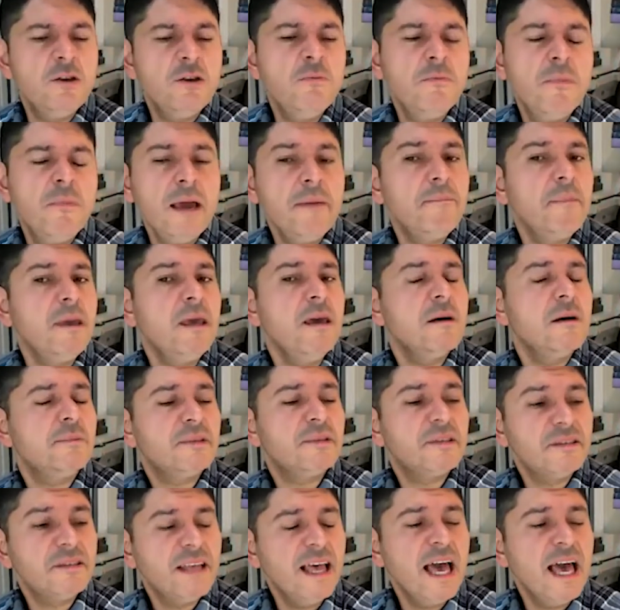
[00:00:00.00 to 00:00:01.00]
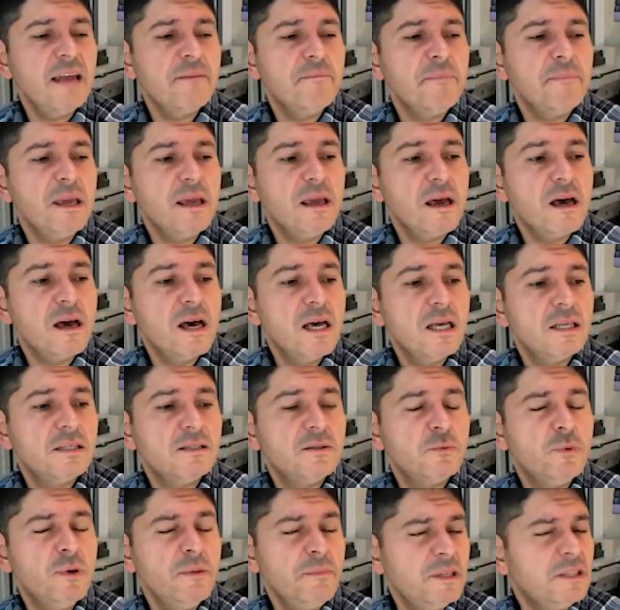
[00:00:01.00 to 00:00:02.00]
might be upset
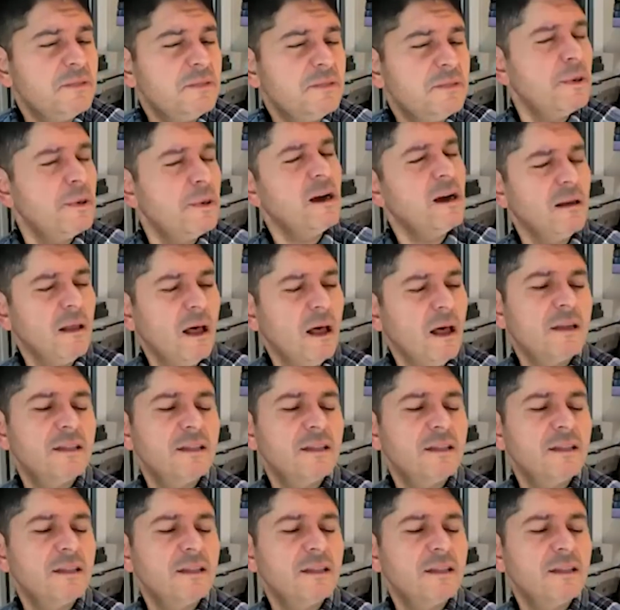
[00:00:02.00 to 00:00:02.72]
because we've been spending a lot